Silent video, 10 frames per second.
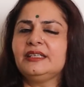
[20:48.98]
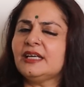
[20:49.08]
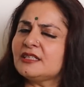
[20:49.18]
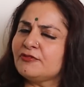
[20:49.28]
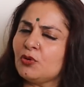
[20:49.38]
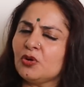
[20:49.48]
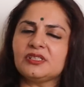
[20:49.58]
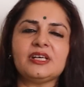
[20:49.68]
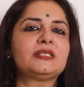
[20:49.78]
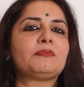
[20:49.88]
yes, of
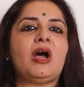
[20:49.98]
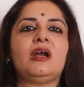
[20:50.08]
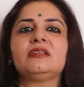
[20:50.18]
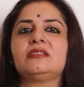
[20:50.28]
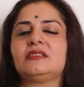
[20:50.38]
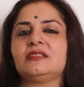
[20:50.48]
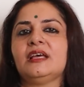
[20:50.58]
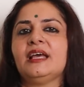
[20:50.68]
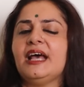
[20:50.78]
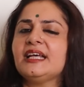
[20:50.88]
course, there's Mars
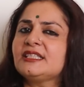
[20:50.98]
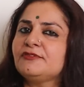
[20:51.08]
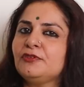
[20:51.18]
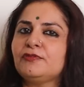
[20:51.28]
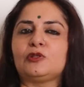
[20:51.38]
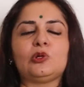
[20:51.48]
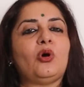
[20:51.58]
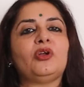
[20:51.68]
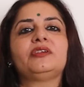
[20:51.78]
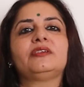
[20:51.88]
as the fifth
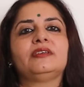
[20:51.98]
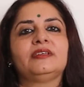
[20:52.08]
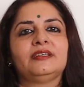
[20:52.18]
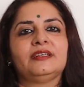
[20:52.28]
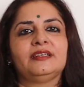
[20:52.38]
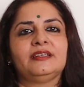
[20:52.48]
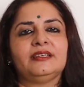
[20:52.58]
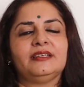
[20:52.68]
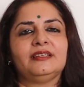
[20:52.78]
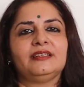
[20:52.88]
lord
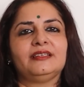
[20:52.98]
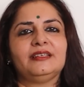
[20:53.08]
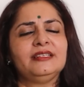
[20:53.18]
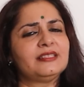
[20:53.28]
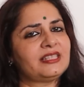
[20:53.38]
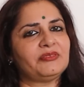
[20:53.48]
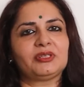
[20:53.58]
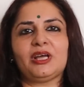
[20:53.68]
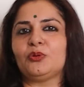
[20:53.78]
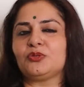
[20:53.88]
in the
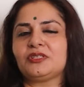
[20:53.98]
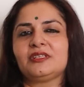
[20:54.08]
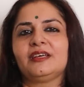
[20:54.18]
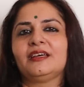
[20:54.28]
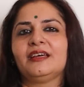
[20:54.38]
seventh house.